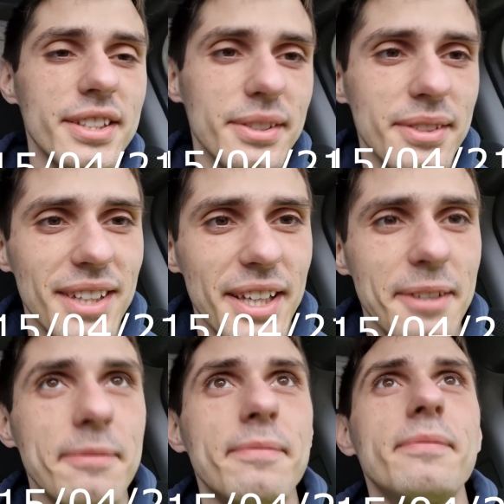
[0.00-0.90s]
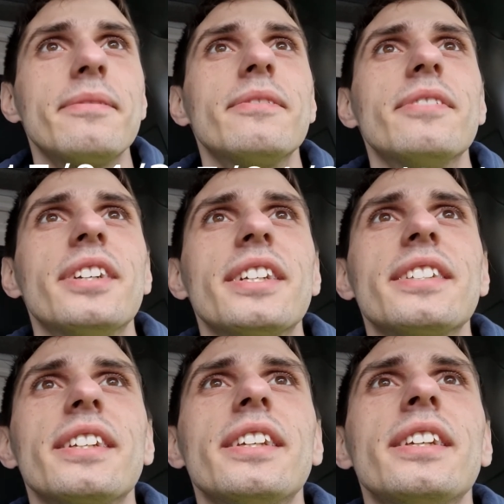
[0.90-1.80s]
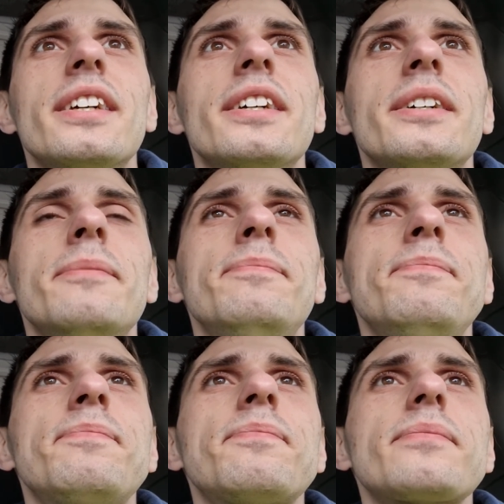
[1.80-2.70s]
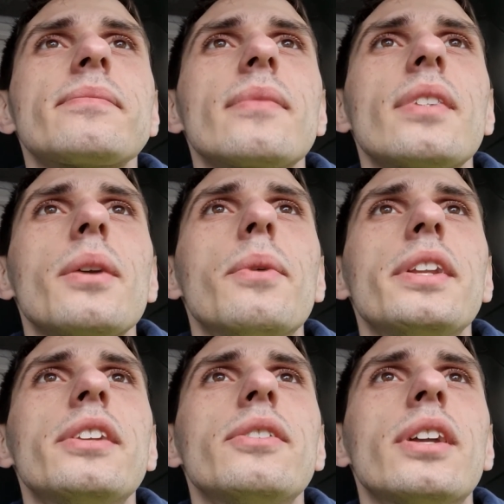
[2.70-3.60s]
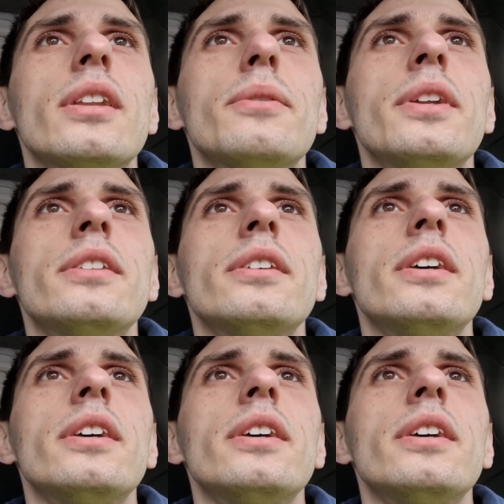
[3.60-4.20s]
today. Very exciting. Waiting to get loaded.